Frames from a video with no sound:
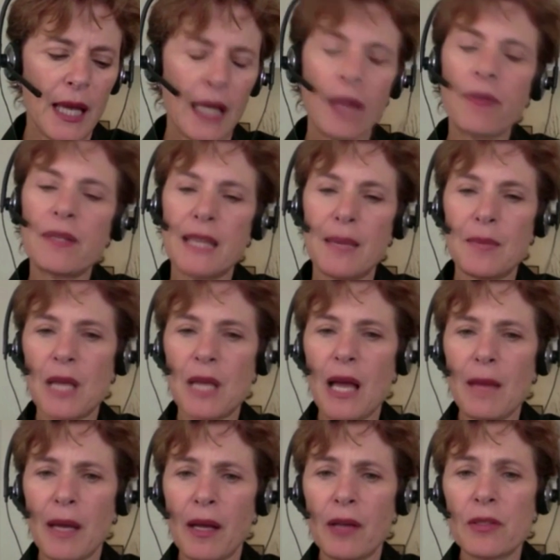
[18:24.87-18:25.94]
And at the same
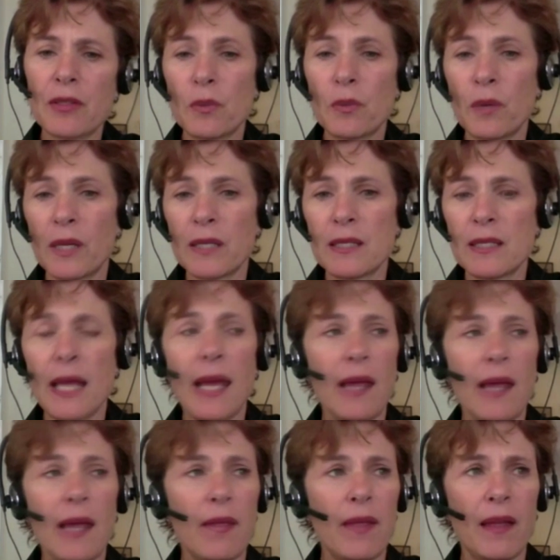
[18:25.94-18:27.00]
time, I also want to
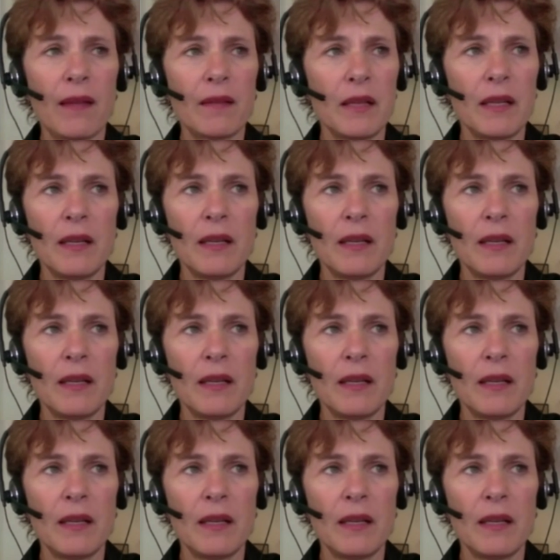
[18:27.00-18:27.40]
say that,